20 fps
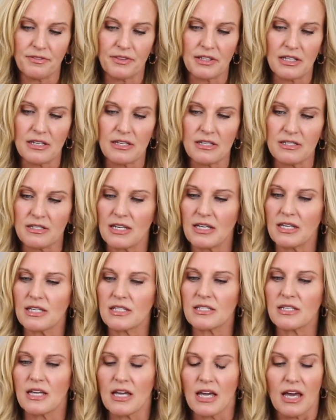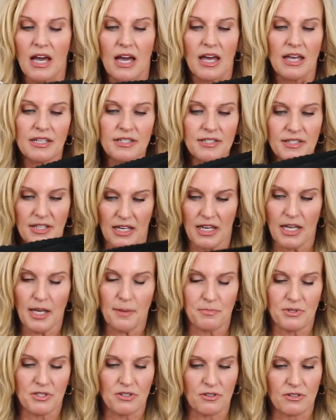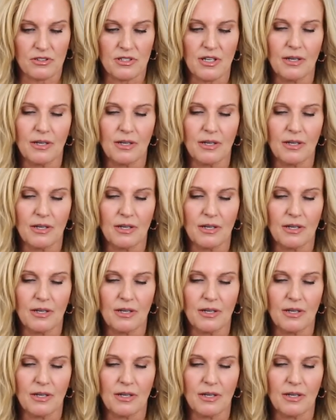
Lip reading: these is the hipsters.